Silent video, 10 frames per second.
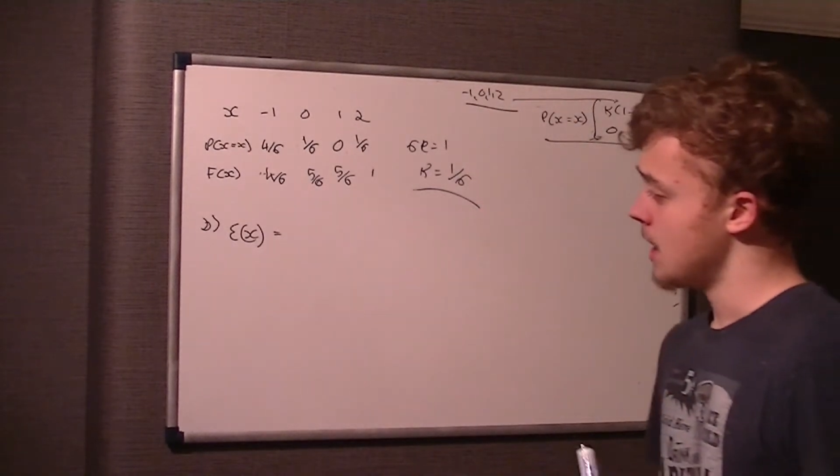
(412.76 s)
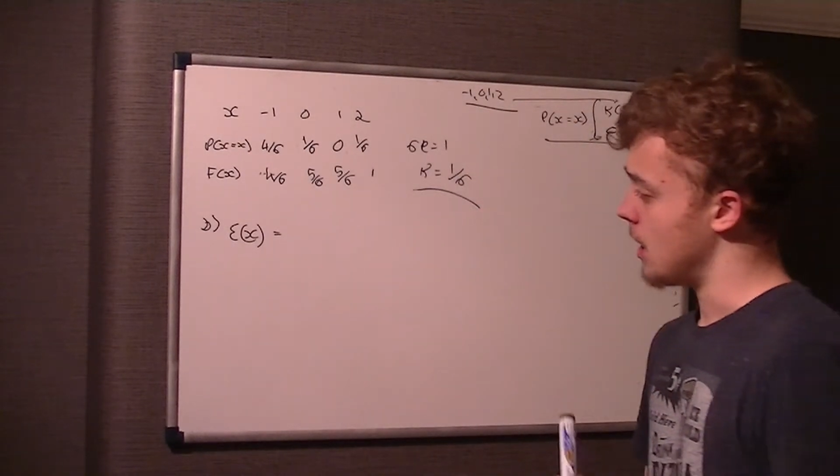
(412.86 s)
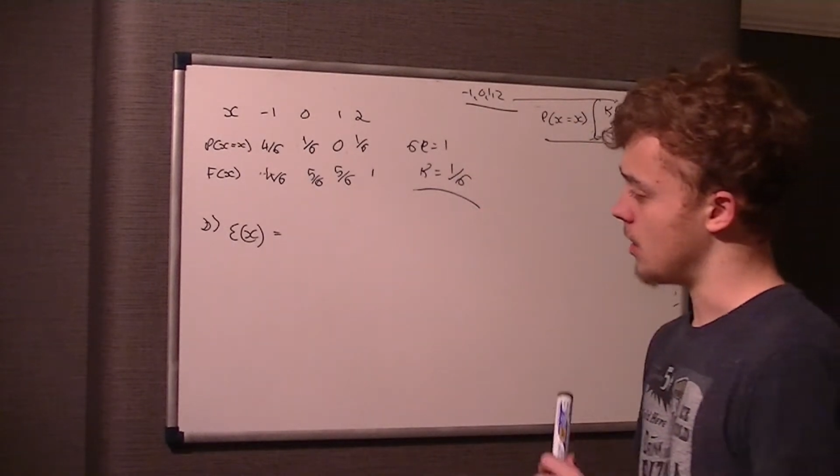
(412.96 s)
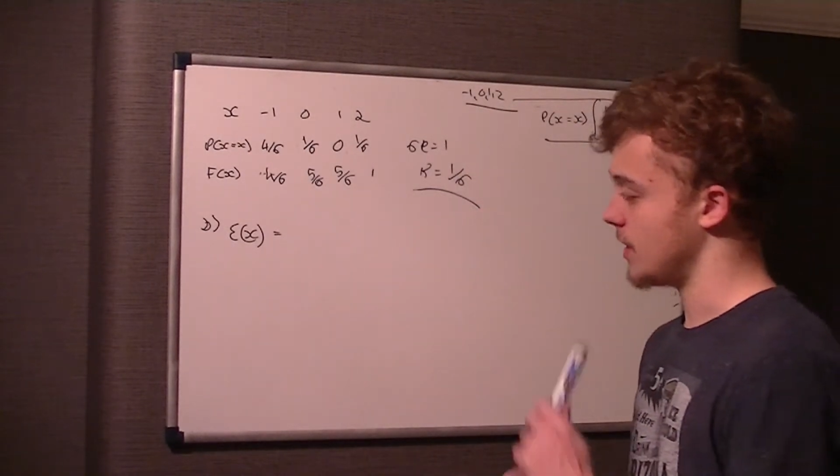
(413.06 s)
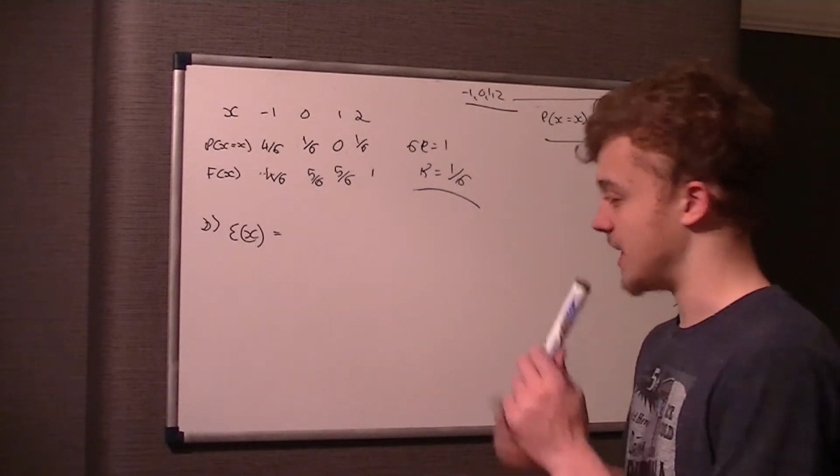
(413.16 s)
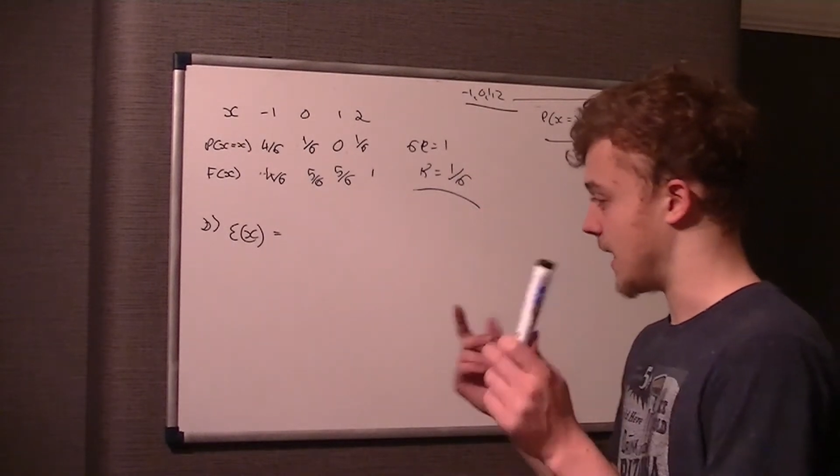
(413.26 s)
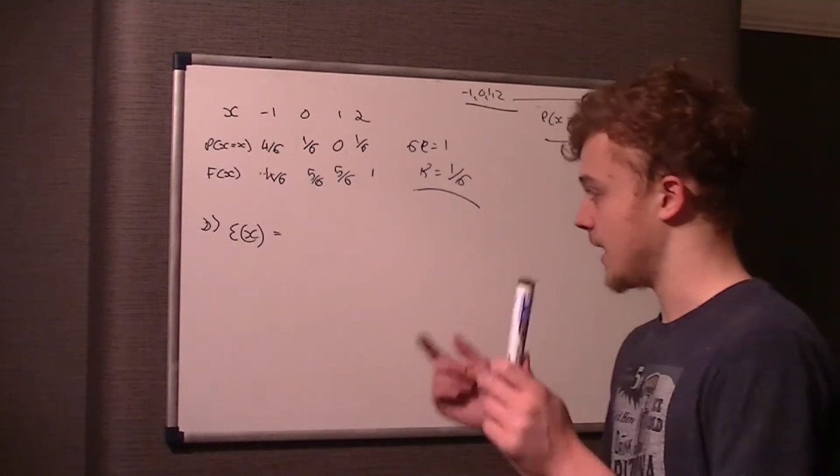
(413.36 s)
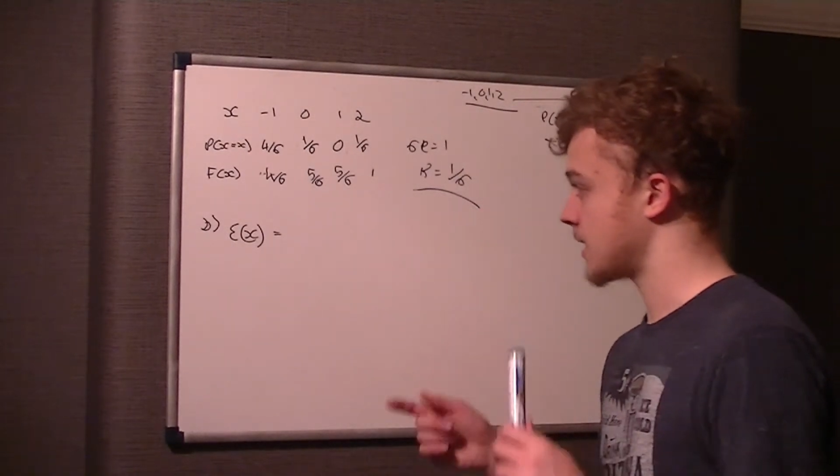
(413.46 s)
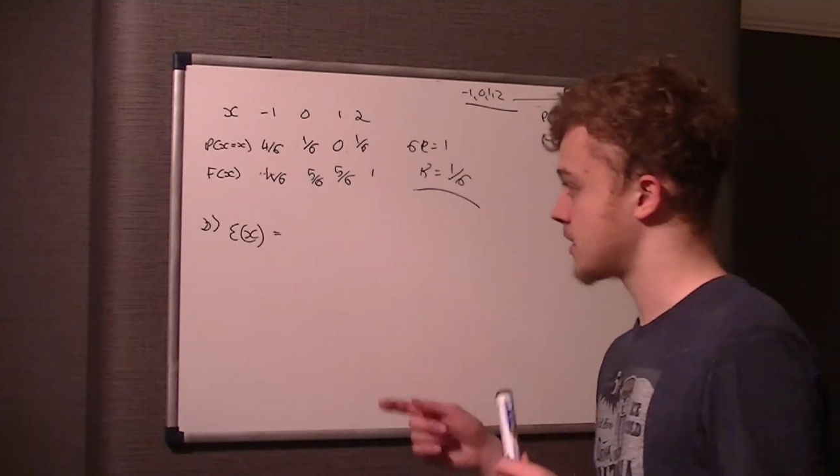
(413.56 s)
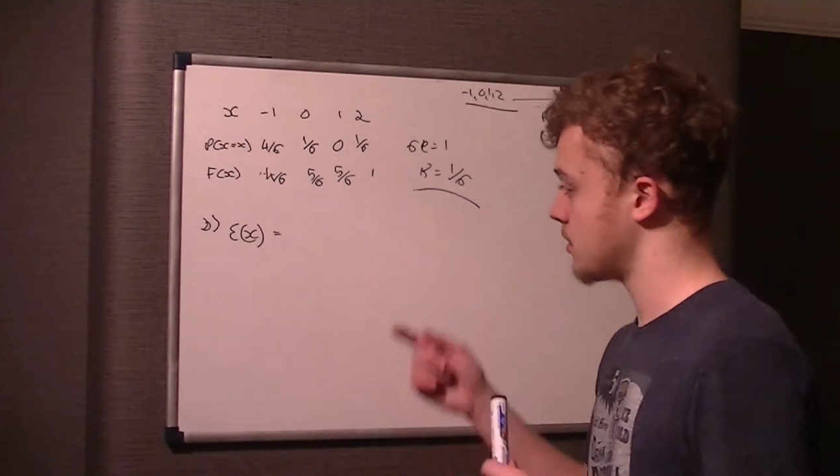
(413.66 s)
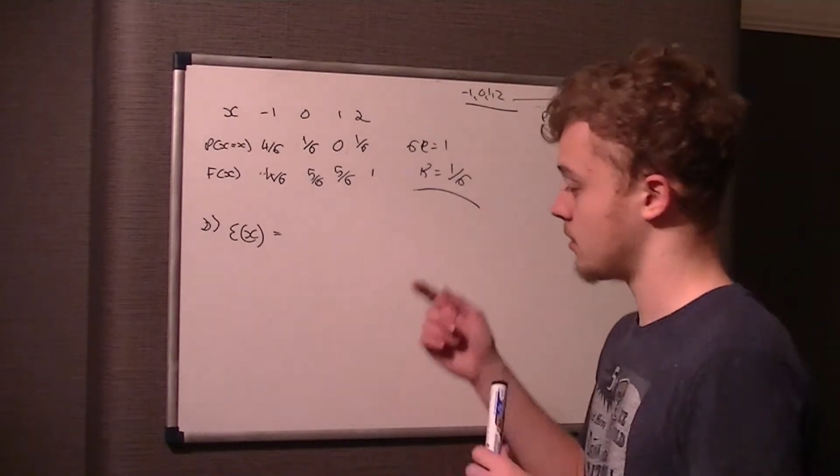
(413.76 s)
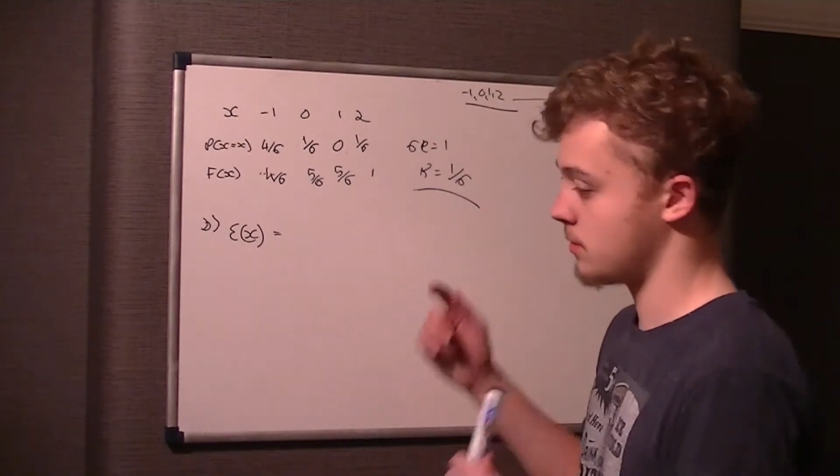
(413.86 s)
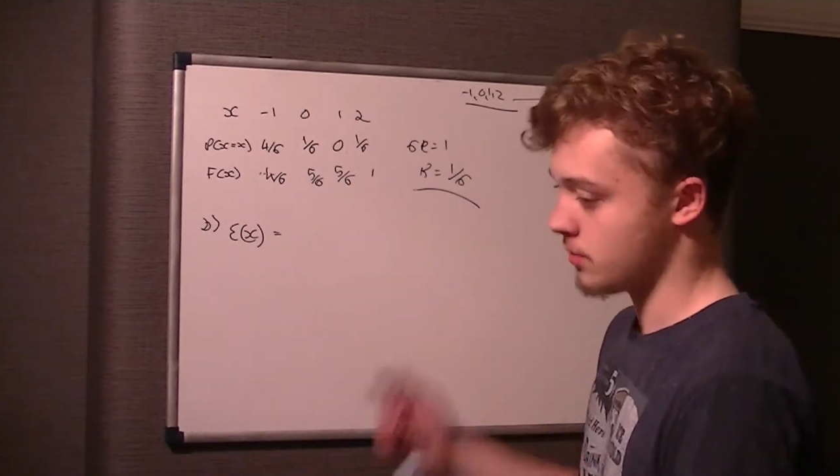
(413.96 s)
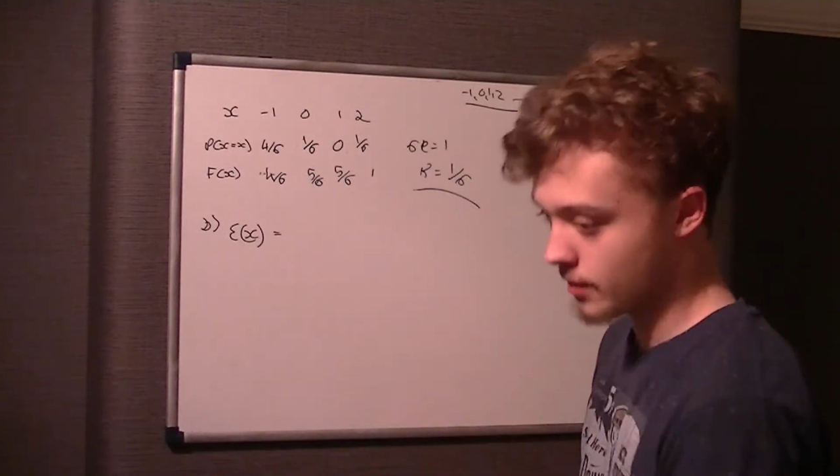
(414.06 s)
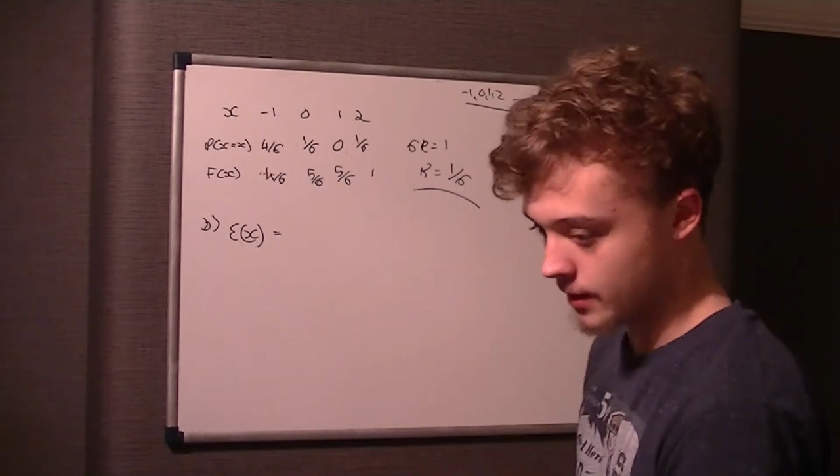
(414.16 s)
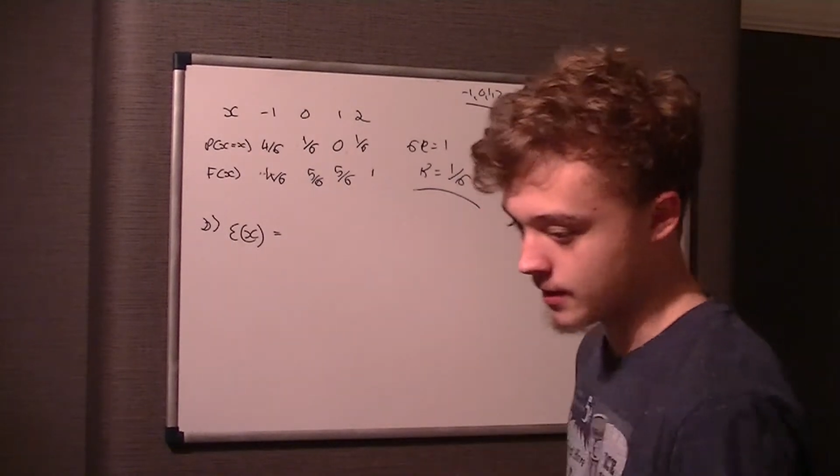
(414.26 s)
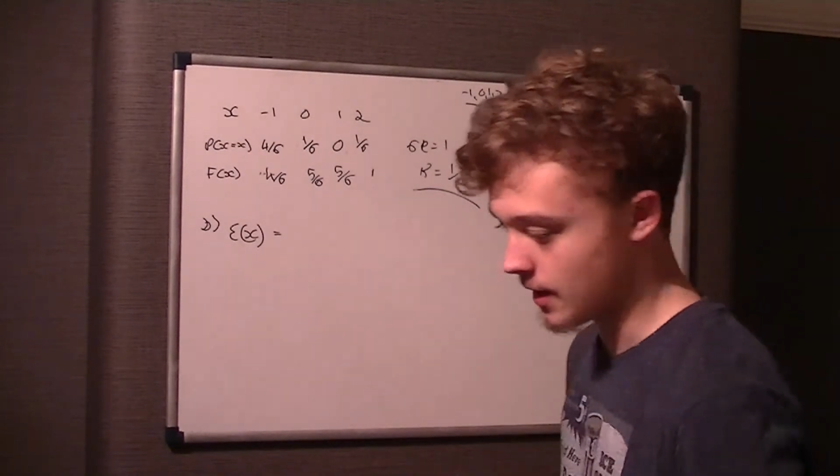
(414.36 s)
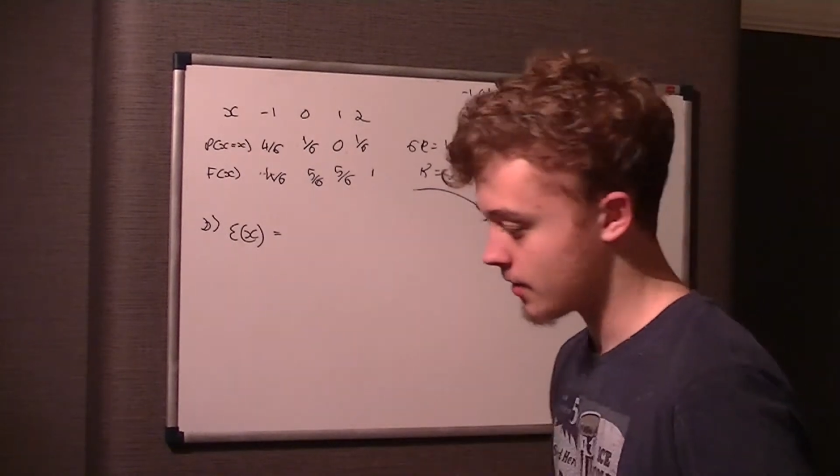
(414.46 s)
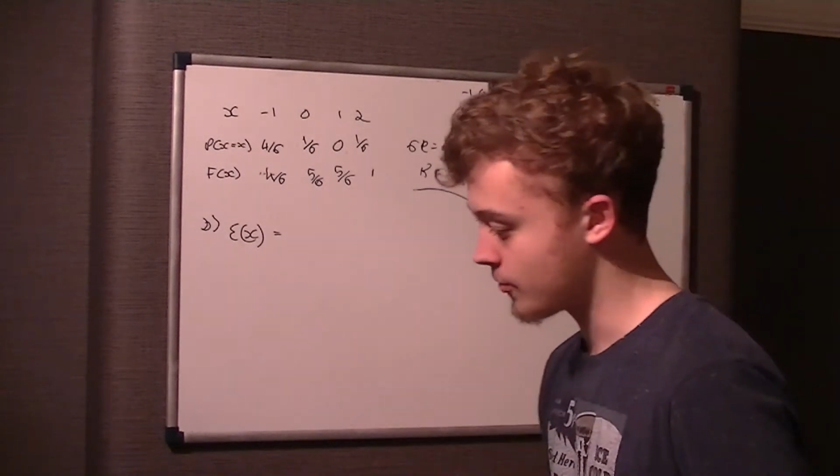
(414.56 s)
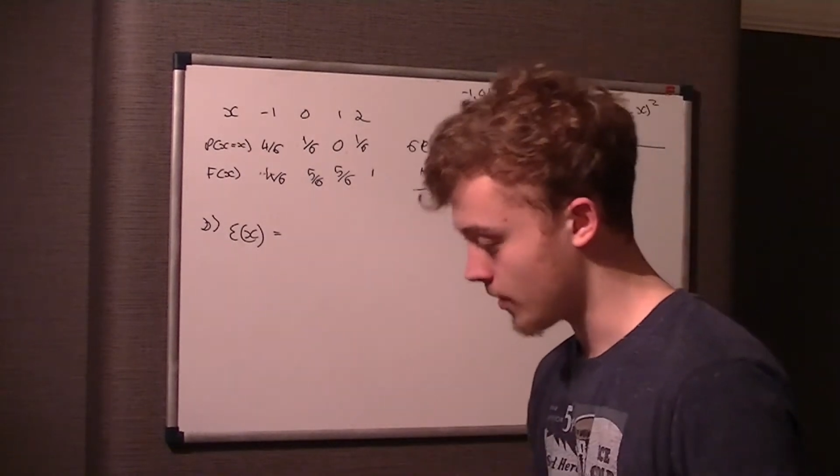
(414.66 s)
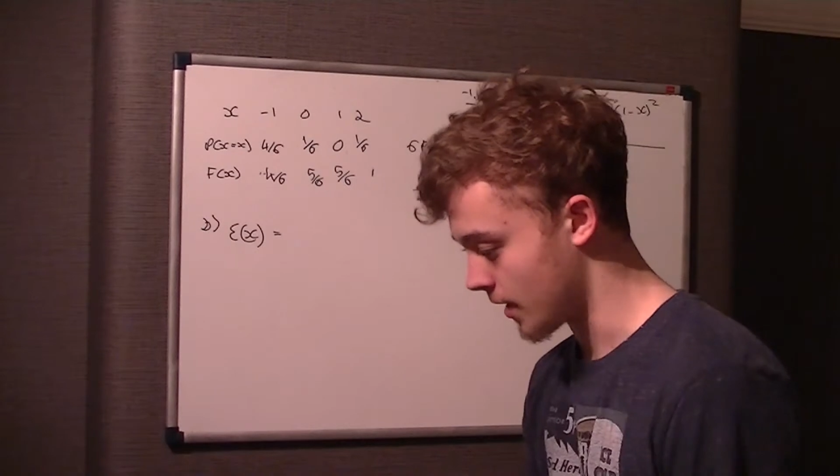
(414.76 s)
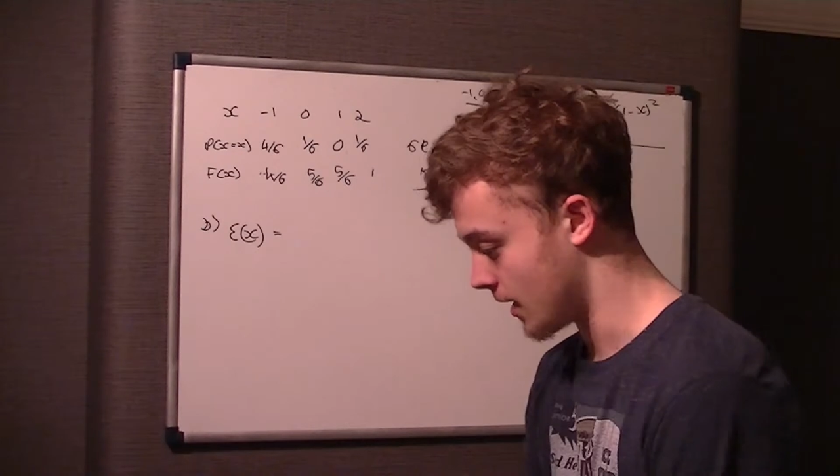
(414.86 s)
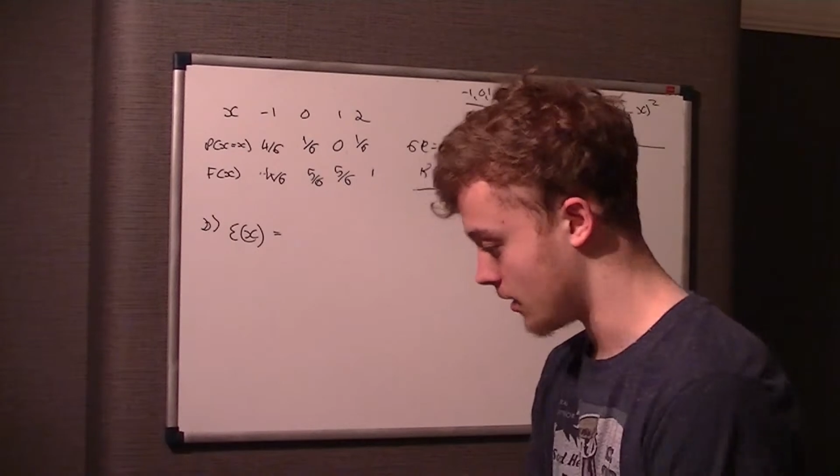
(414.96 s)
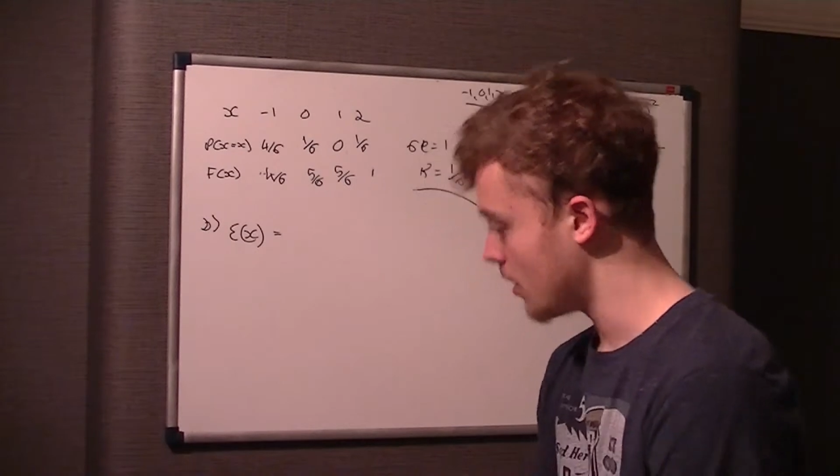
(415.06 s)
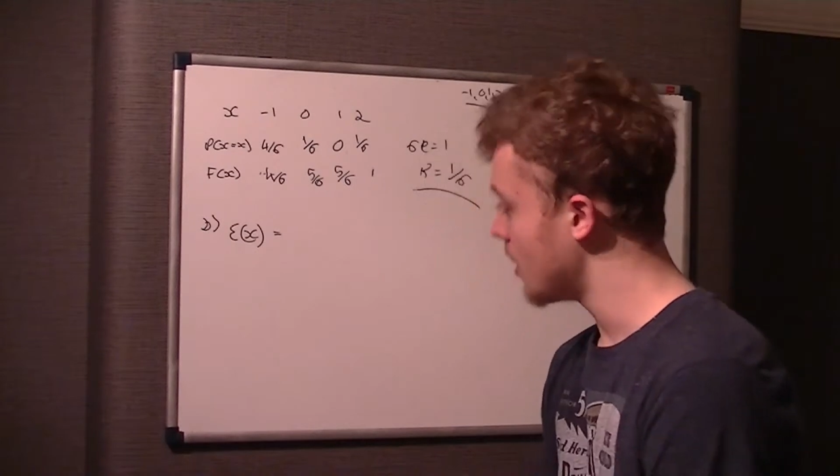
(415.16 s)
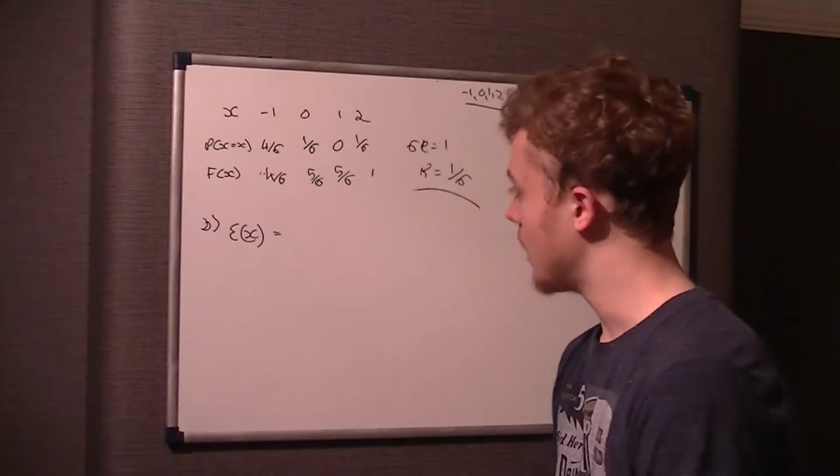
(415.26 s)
friggin' hell.